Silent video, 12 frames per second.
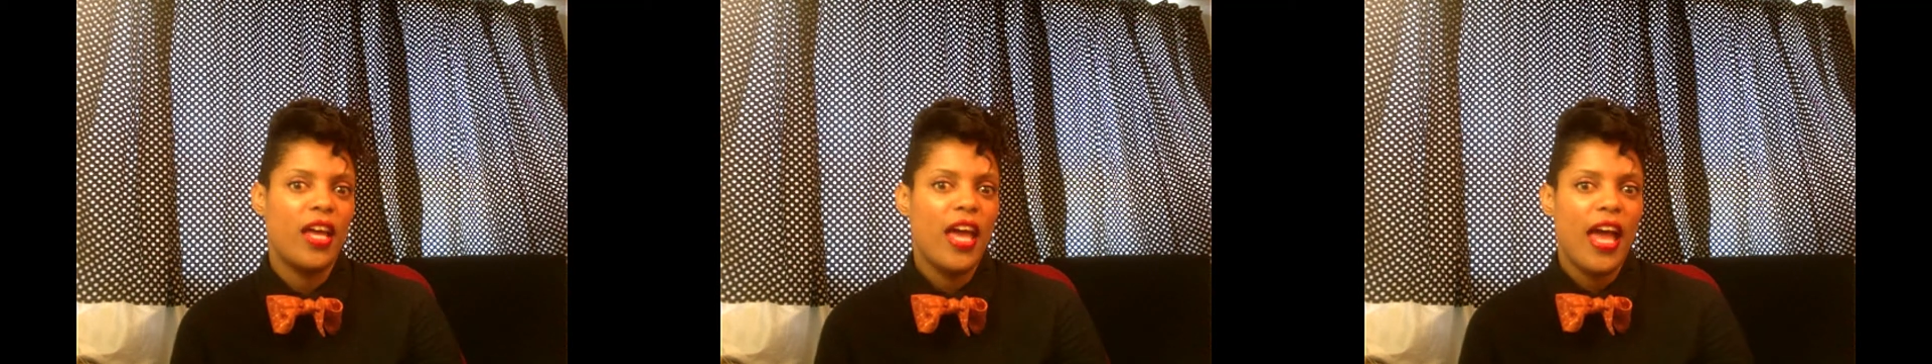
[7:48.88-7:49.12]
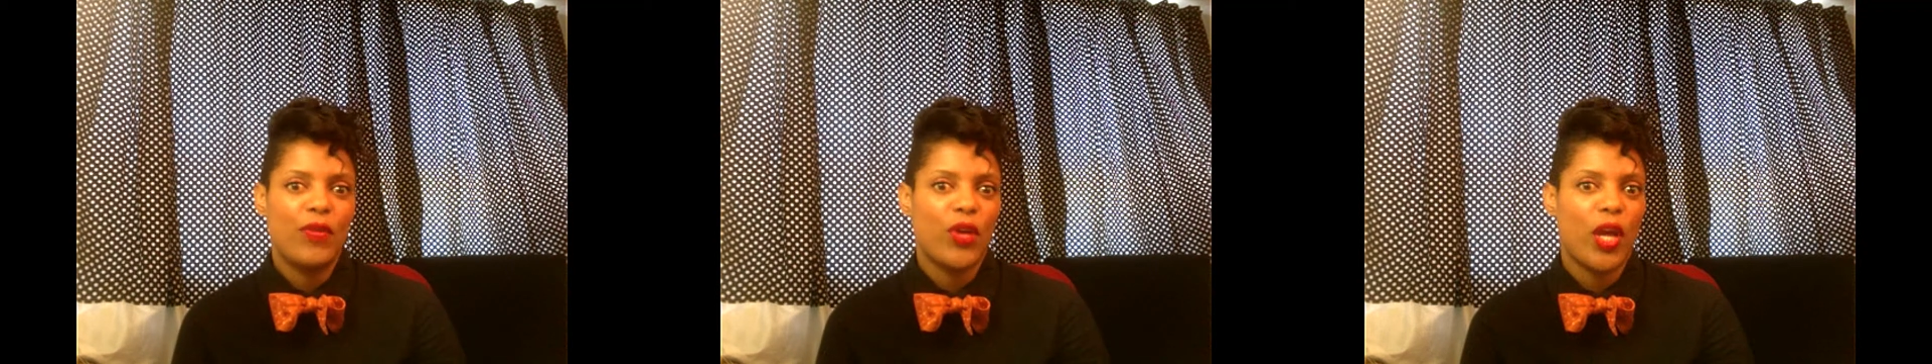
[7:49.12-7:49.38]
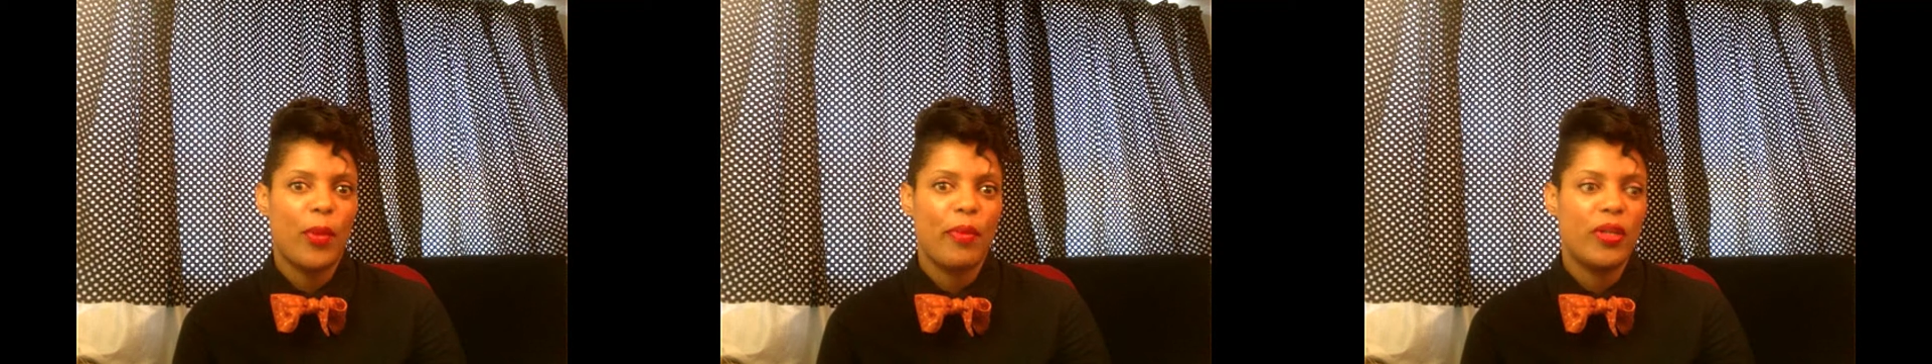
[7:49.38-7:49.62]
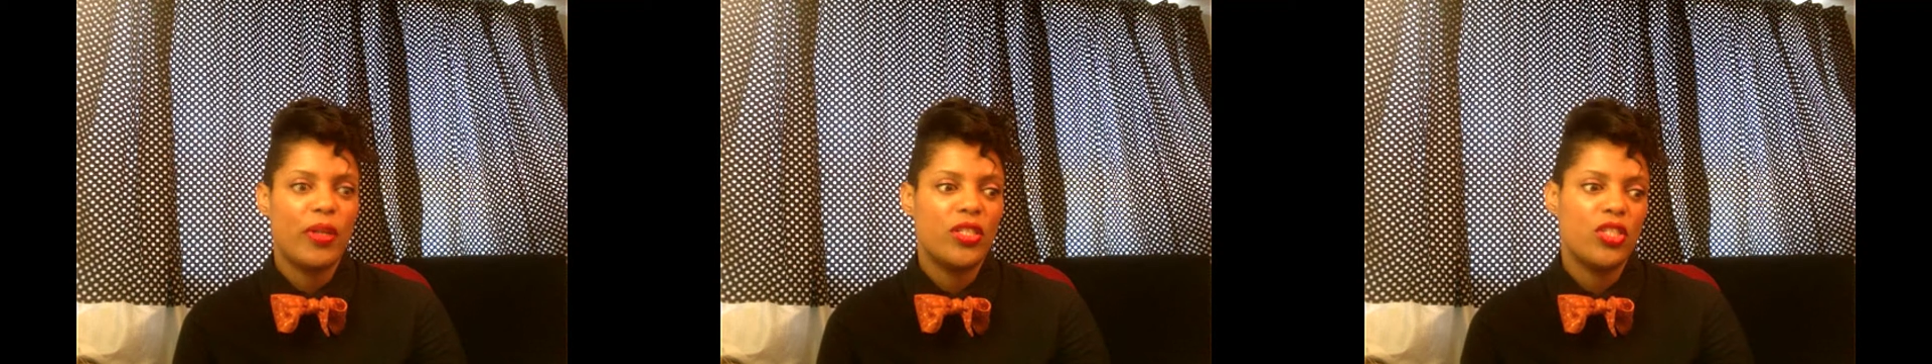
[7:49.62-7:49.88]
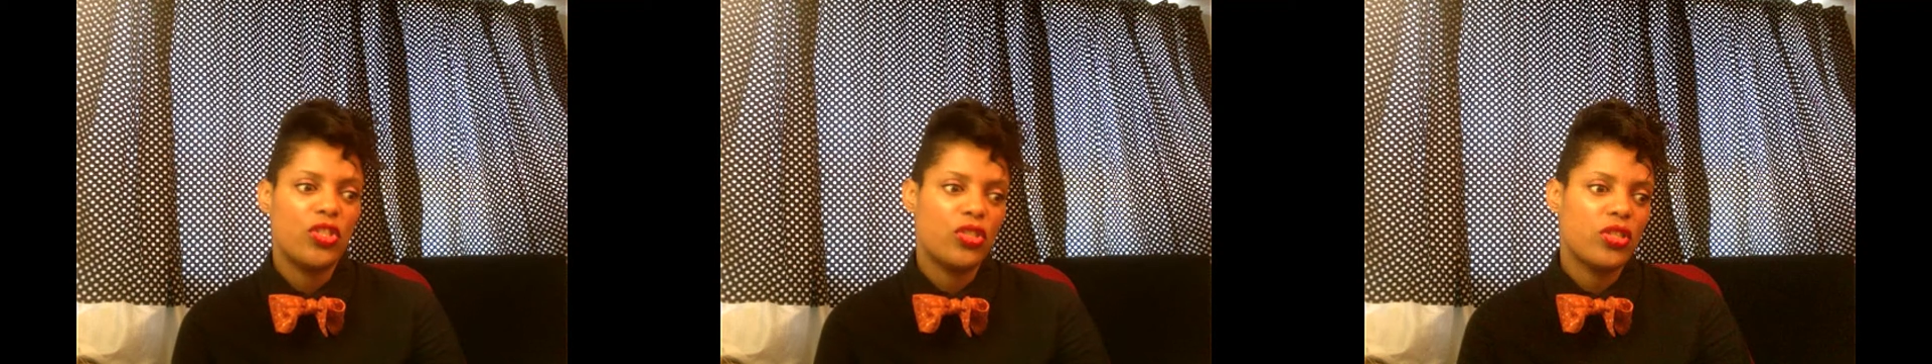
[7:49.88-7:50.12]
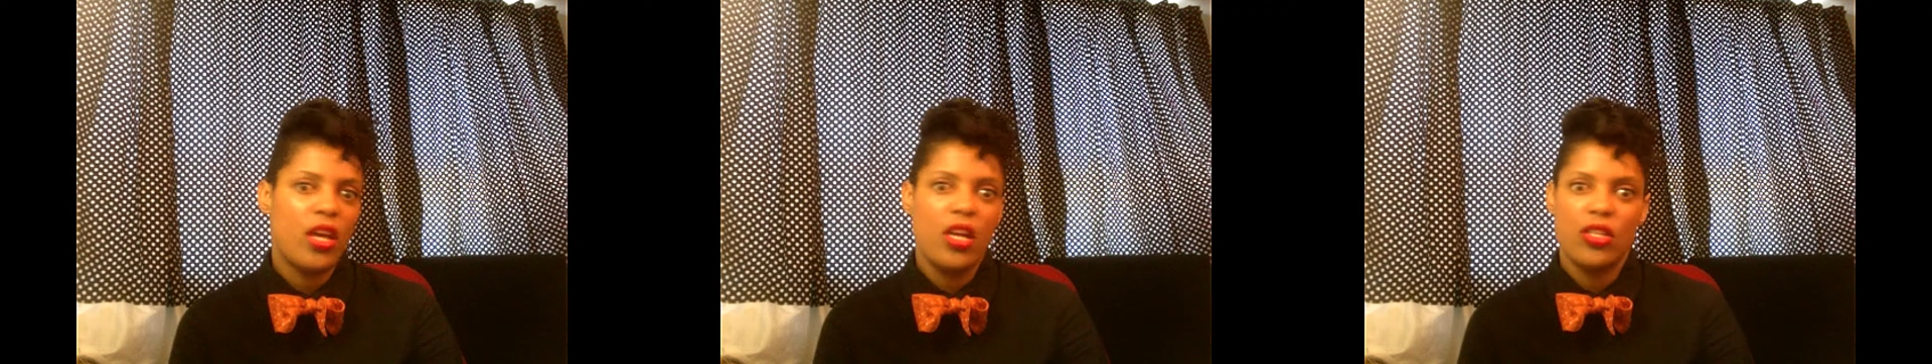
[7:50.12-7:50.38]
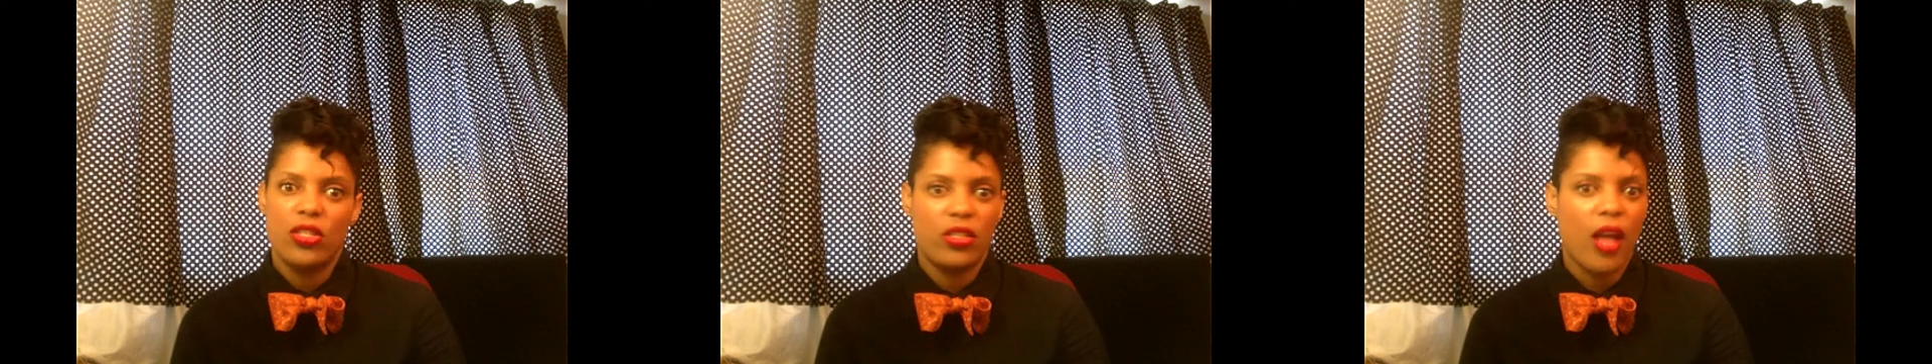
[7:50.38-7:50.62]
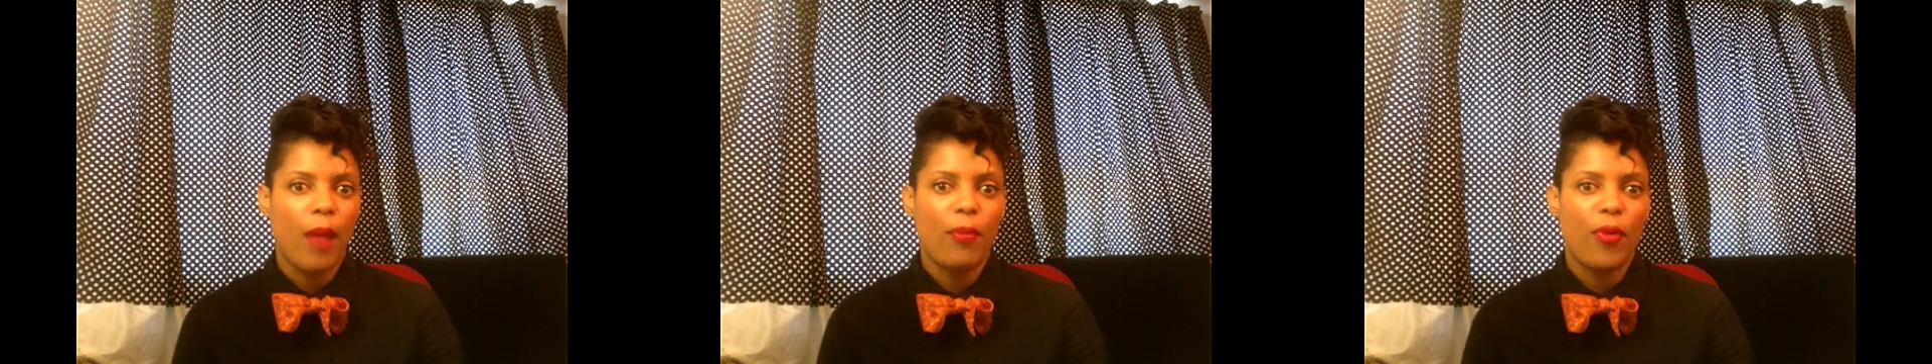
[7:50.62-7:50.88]
after a couple of months, he just
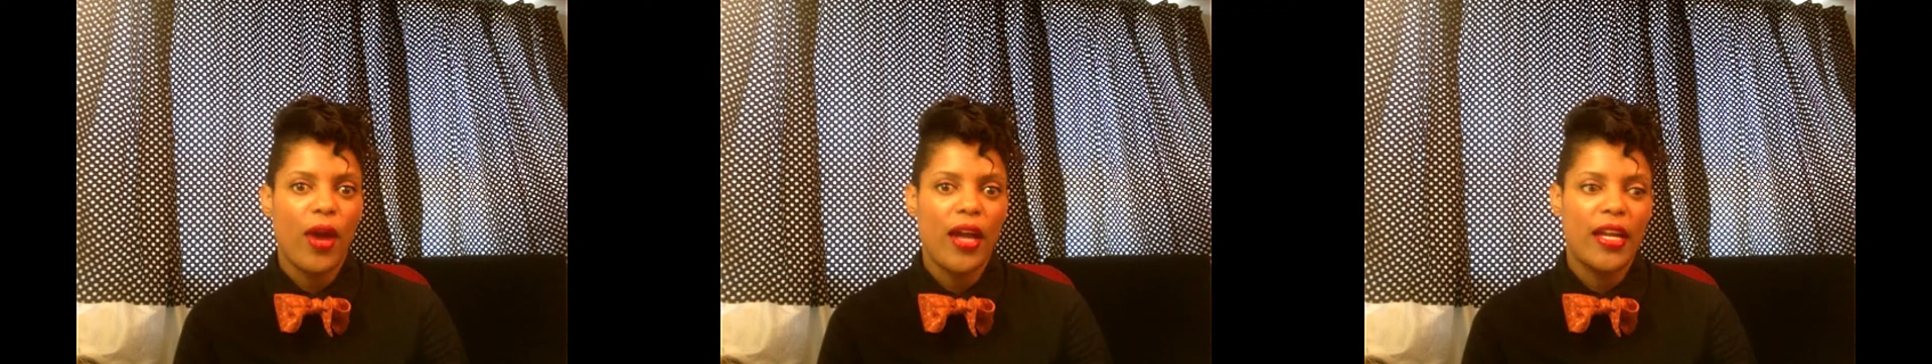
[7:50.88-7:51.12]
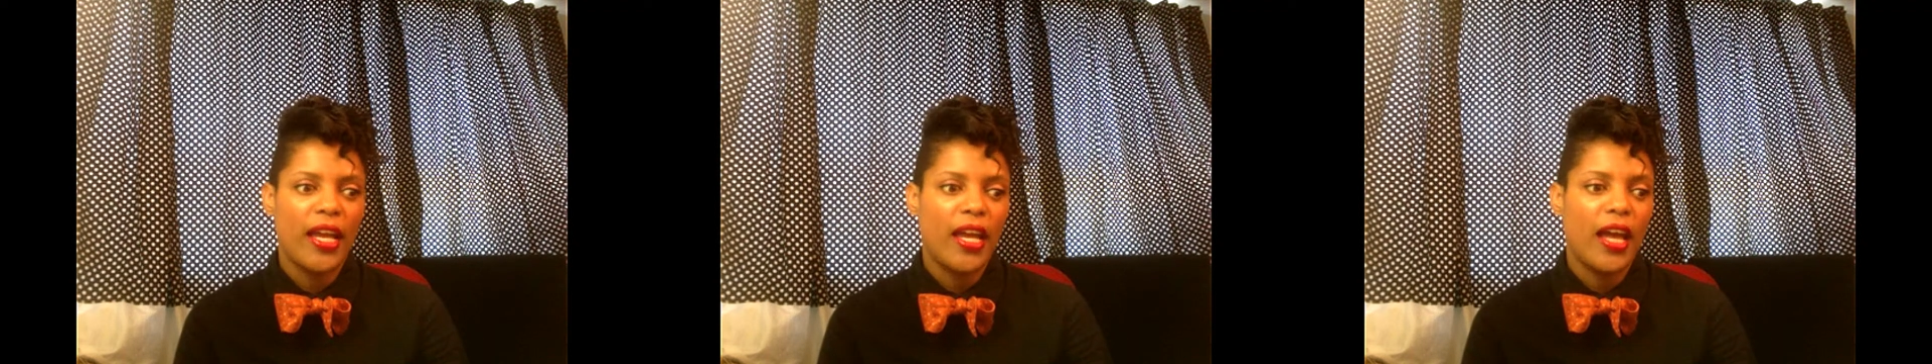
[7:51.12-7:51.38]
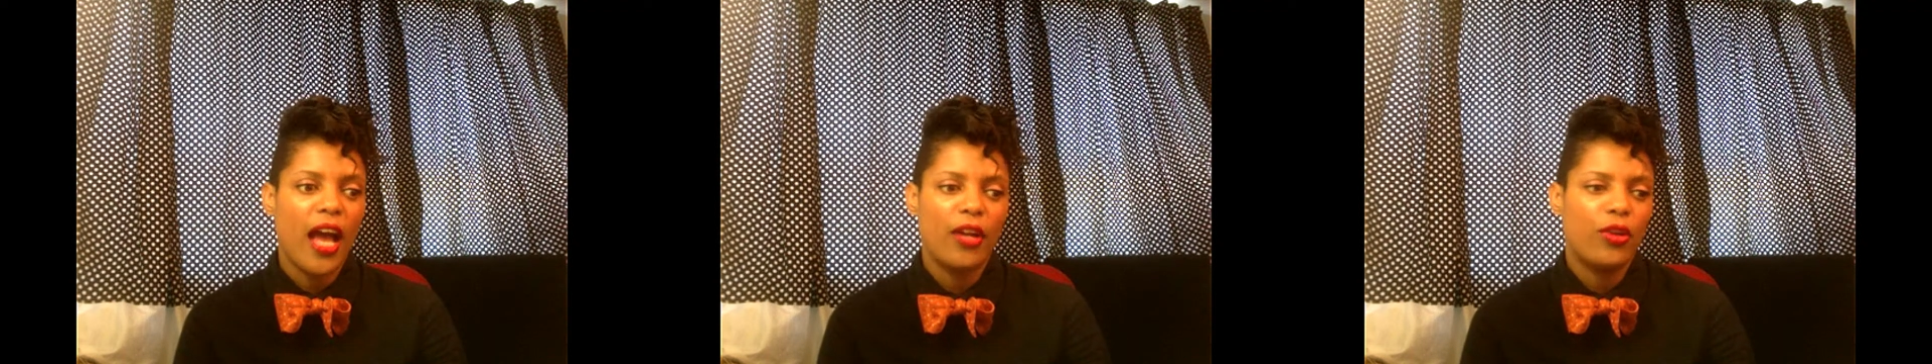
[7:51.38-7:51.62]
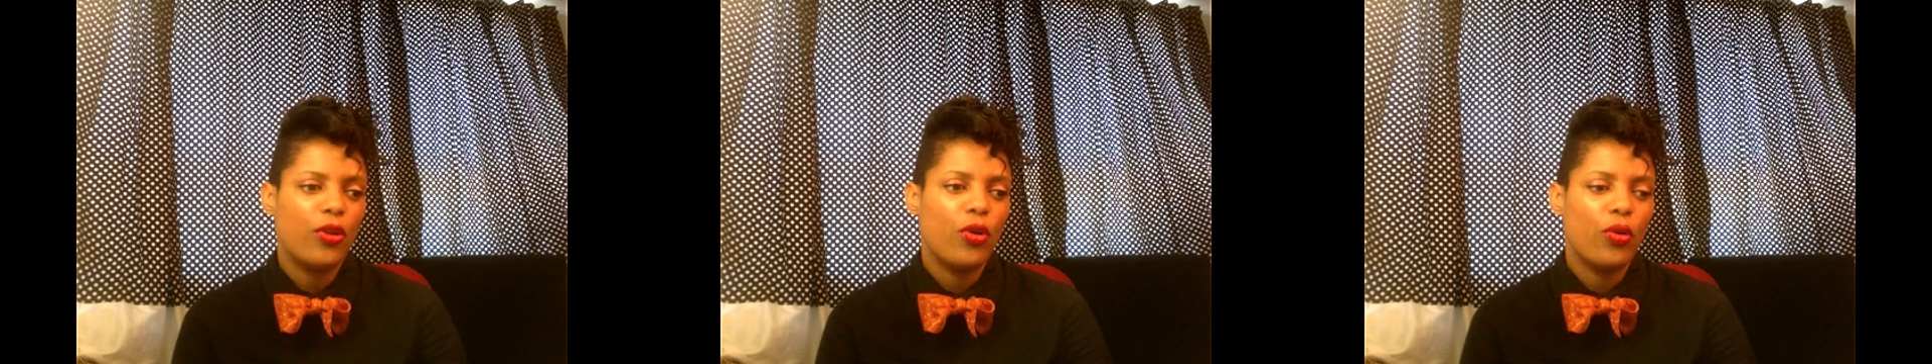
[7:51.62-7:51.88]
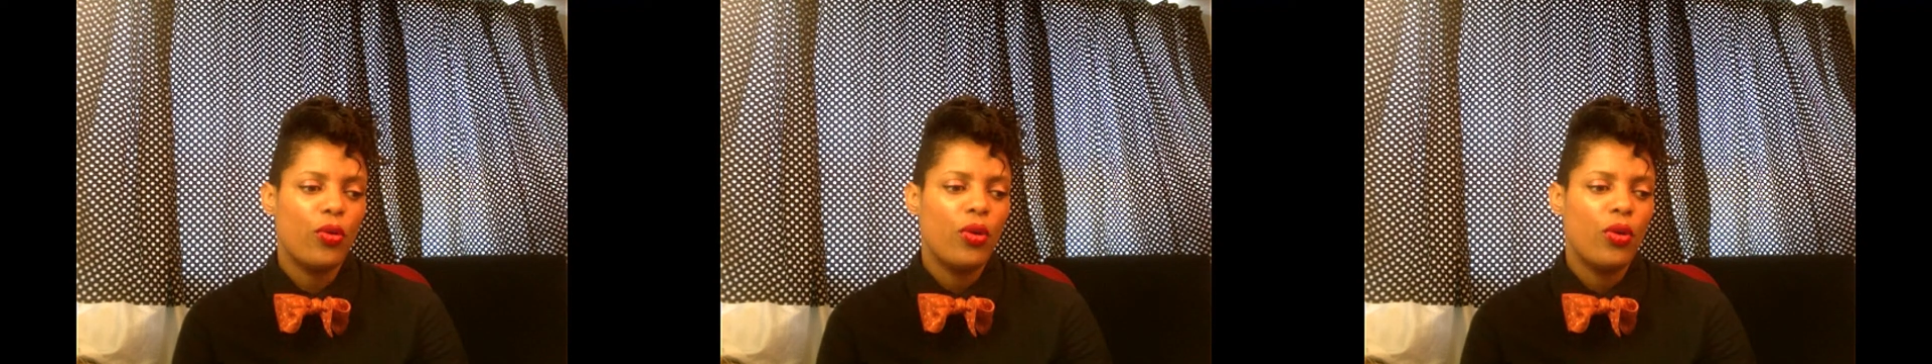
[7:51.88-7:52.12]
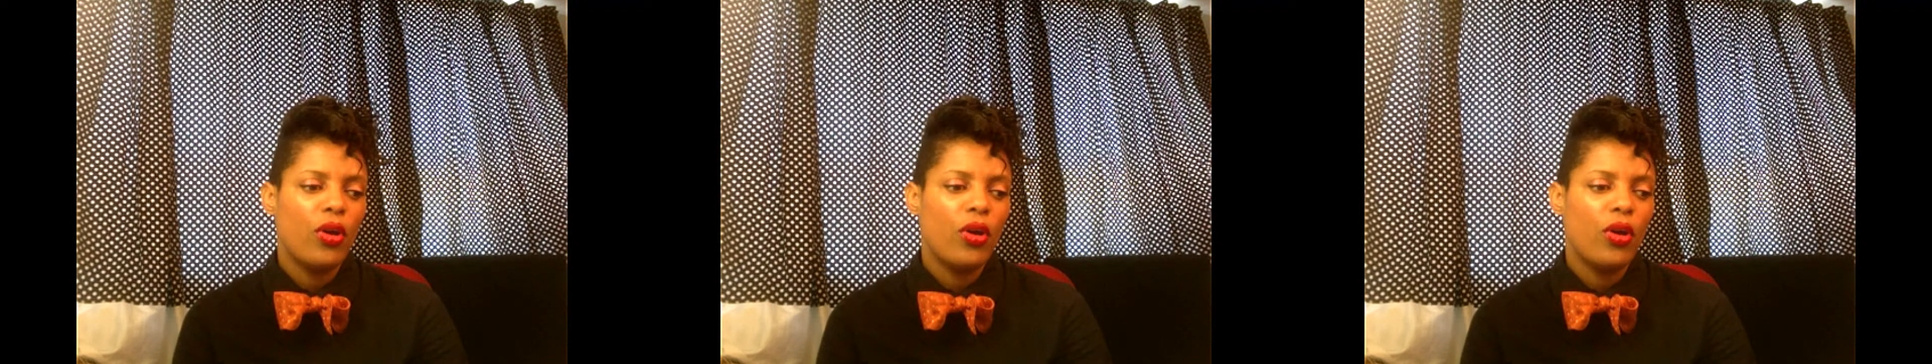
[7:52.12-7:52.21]
stopped writing. I don't know.